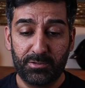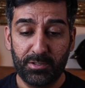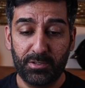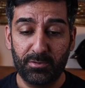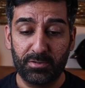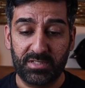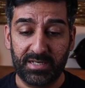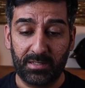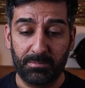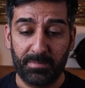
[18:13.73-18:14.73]
Do you
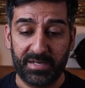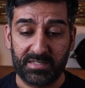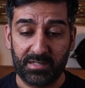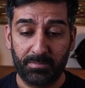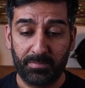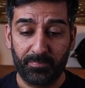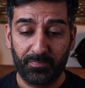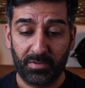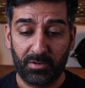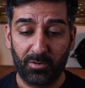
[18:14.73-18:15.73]
still mess up
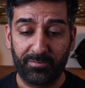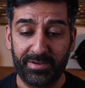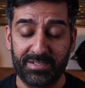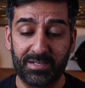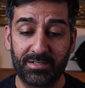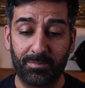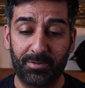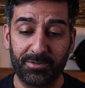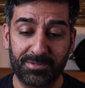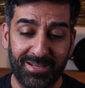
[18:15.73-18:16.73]
your V's and
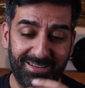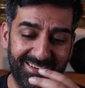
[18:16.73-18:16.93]
W's?